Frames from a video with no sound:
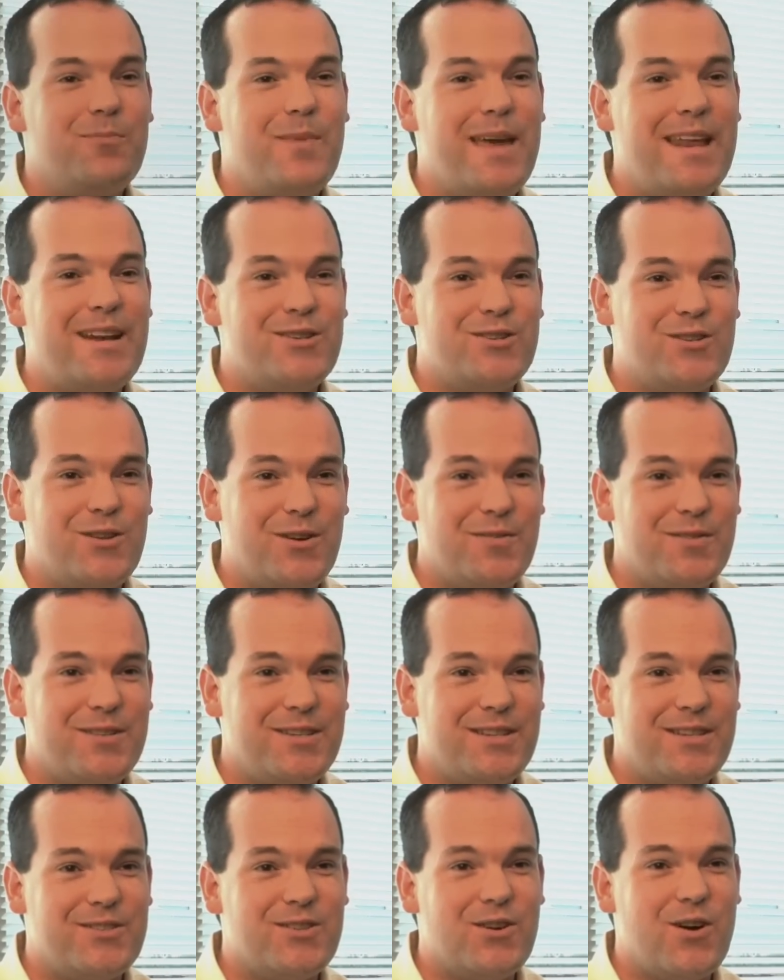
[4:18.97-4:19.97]
managed
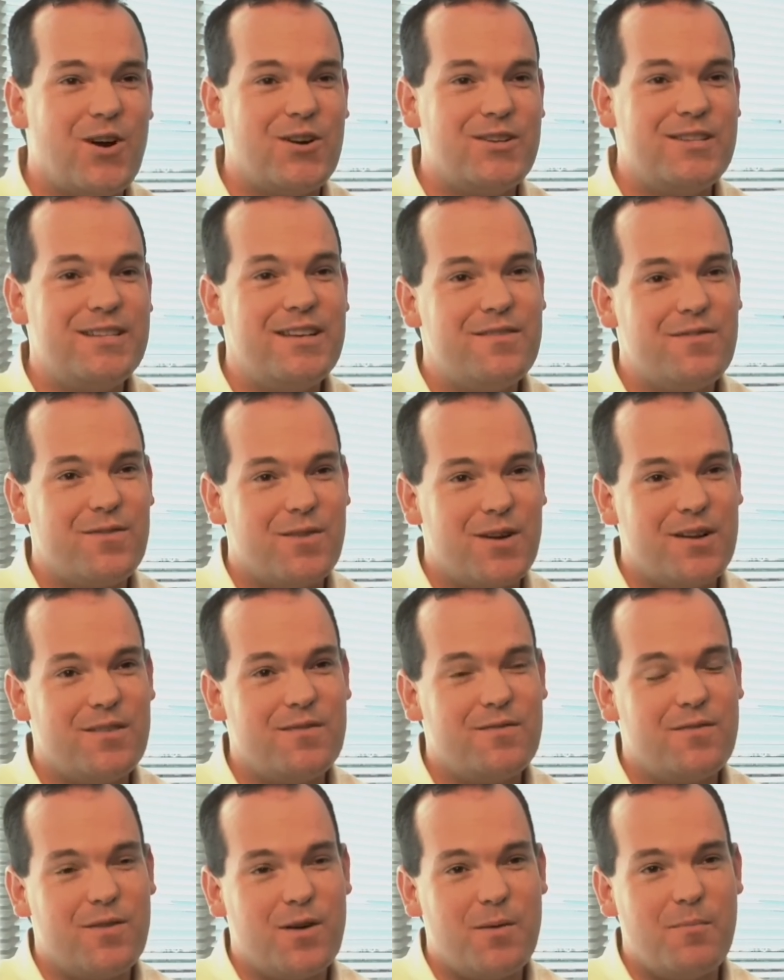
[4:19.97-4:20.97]
services are different
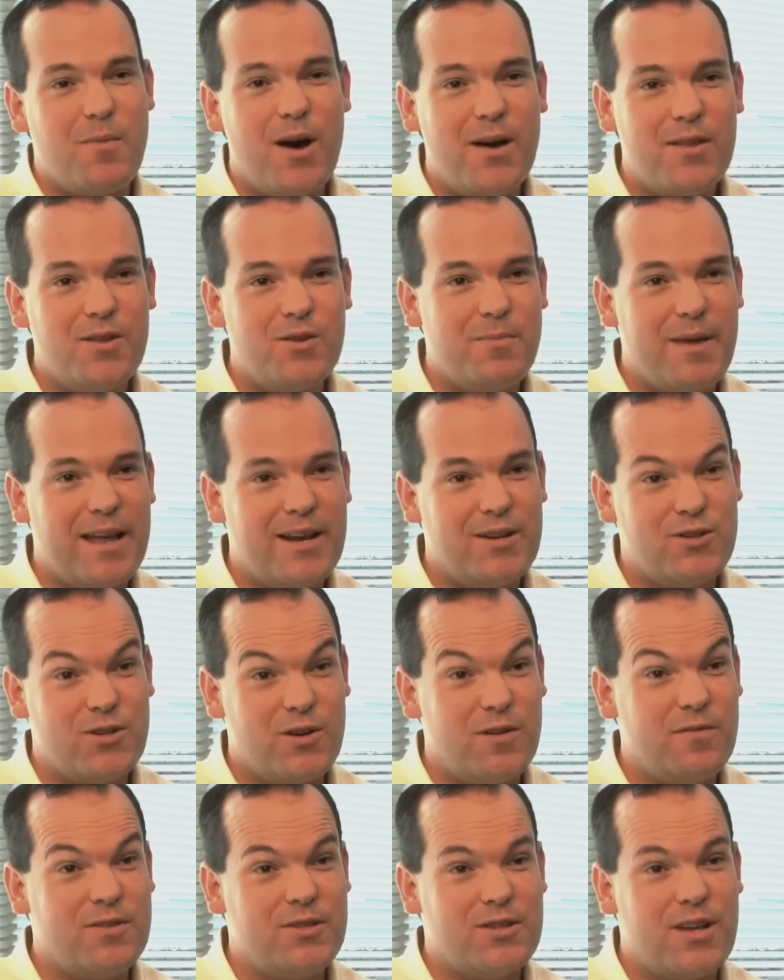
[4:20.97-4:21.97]
from other managed
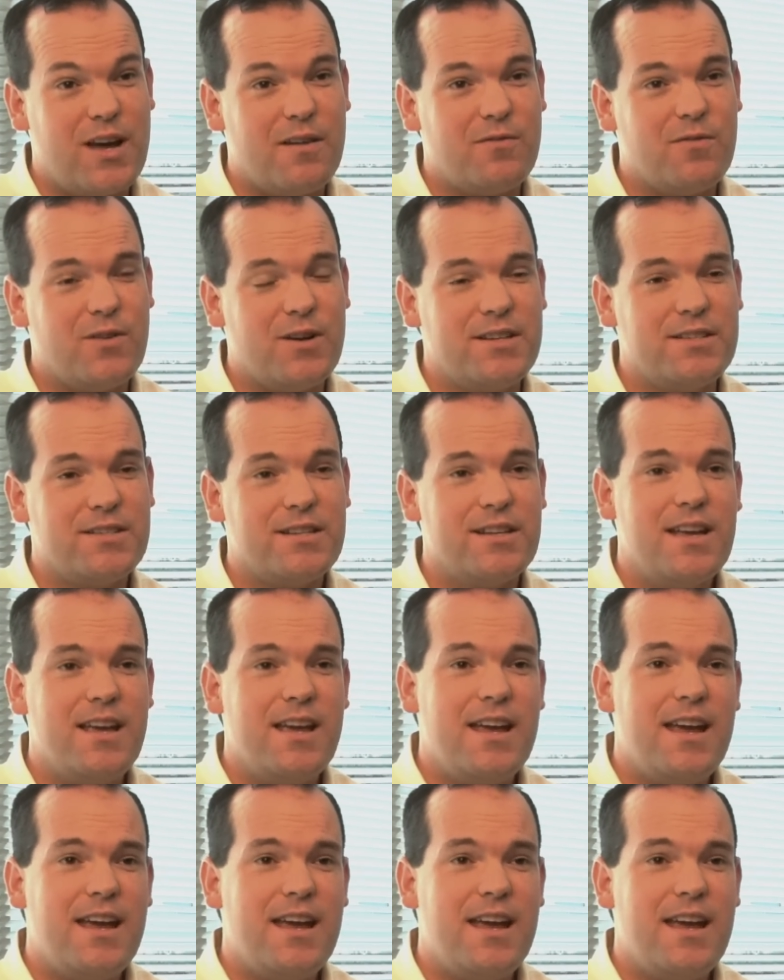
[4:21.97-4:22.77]
service offerings